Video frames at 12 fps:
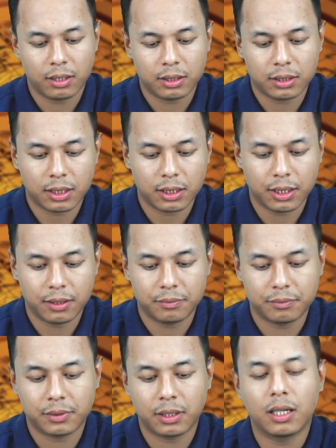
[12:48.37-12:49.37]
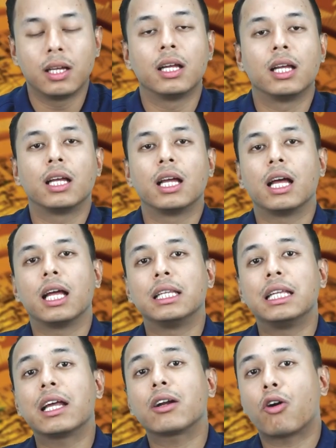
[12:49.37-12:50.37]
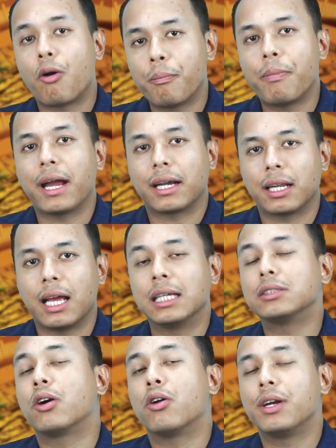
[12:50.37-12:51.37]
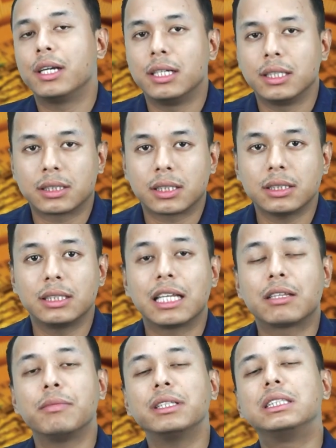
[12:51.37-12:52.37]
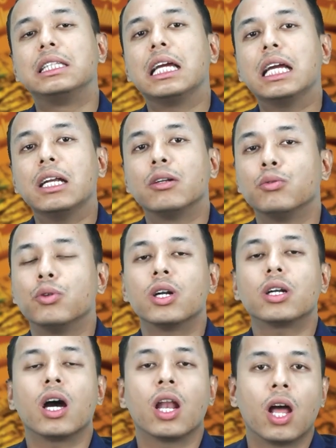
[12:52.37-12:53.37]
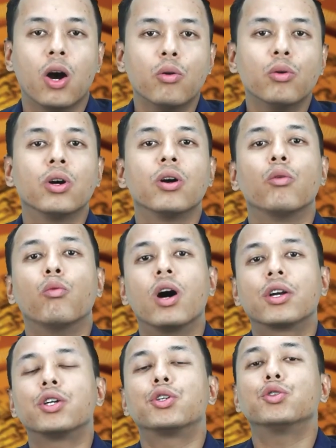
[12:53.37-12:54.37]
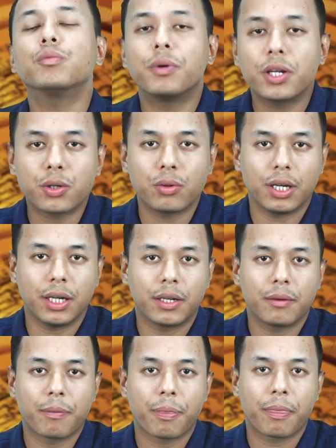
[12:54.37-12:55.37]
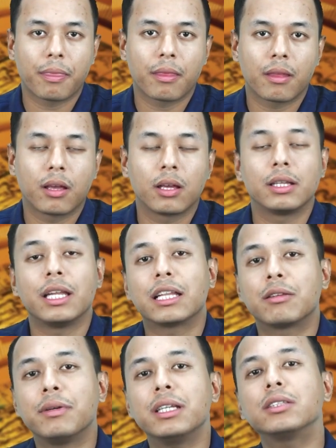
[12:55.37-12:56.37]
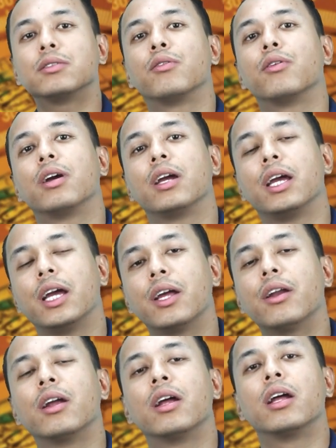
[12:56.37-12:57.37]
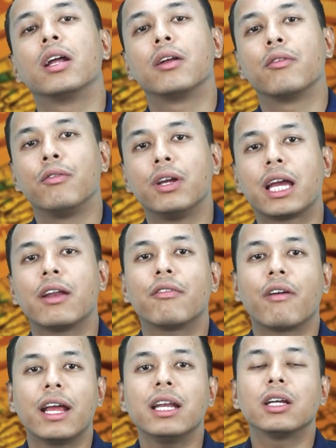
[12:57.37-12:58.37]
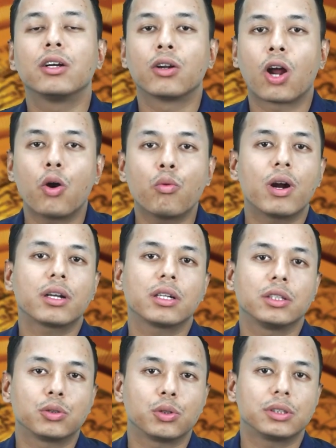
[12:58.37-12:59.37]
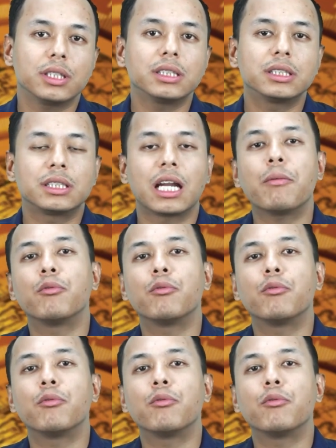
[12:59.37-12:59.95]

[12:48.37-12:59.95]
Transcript: Third, they are compact as already discussed. That means they do not allow water to percolate. That means here we can find groundwater resources trapped